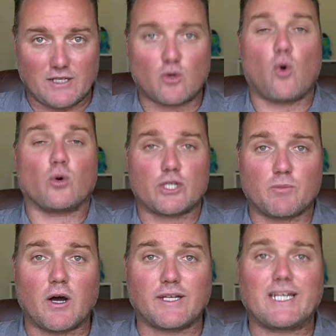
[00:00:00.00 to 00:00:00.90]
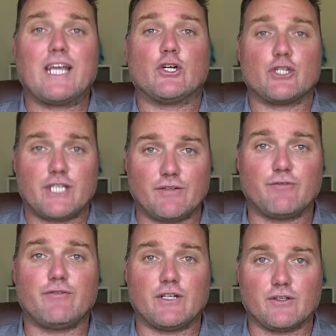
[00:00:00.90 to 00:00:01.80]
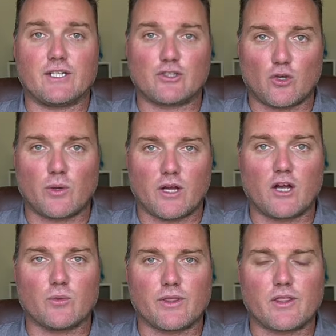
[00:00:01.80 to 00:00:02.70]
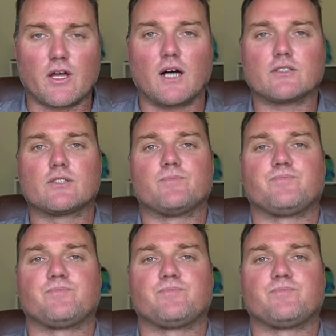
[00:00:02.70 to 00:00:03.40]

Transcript: corresponding energy and fear that's going on with thoughts.